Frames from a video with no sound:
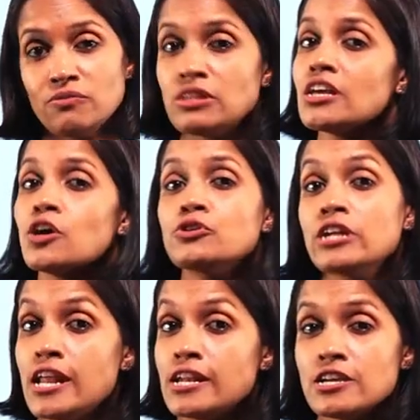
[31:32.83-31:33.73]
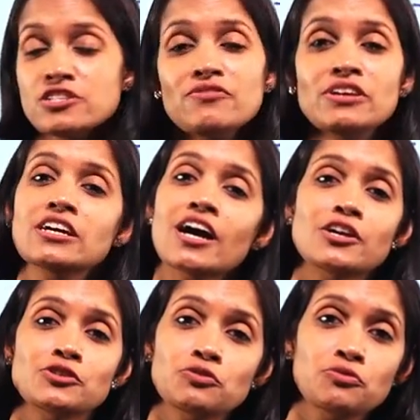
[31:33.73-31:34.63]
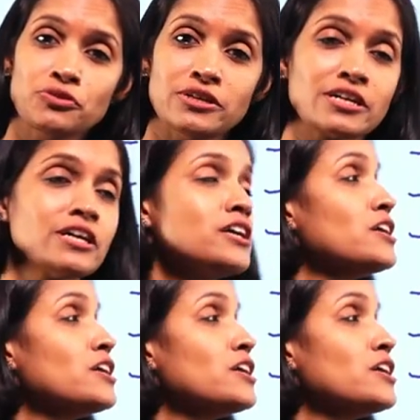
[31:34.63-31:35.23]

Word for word: Without energy, we can't do work.